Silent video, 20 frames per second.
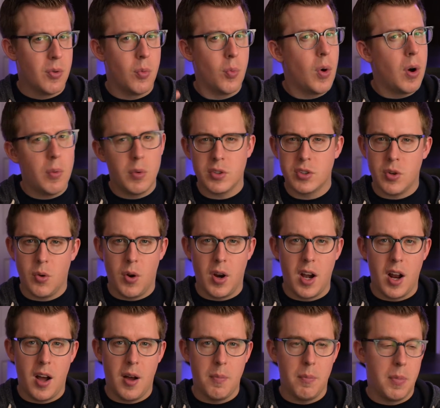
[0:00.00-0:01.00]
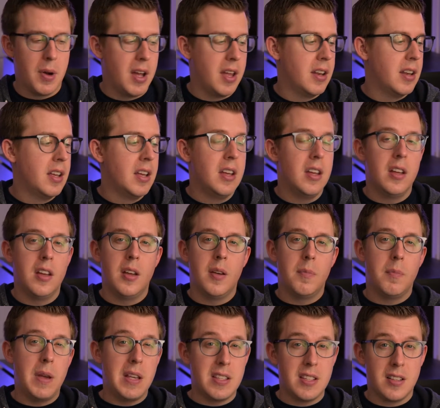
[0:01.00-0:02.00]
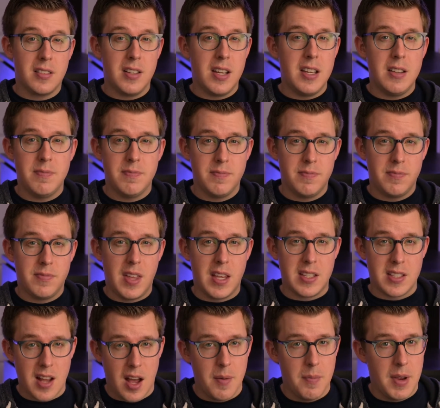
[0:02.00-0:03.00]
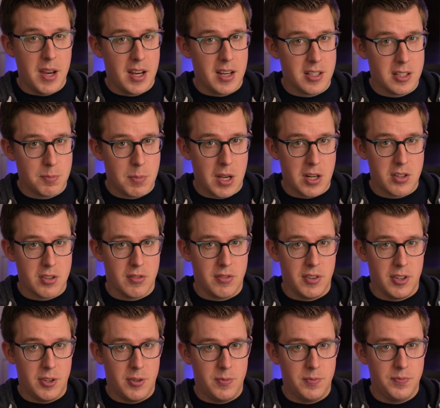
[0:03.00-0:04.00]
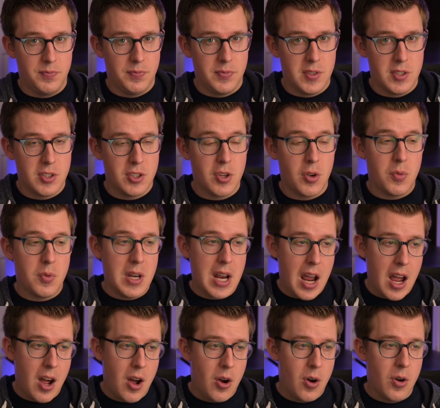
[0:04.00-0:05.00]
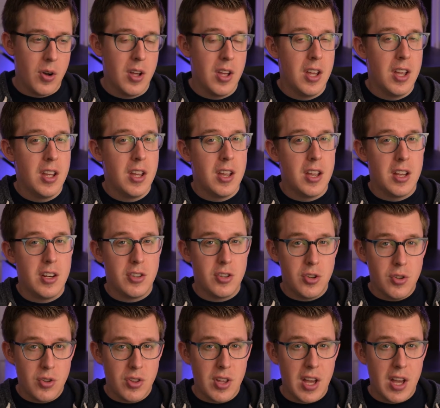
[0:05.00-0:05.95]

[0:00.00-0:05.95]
or what was going on, but basically they stopped making Spectra film. So now in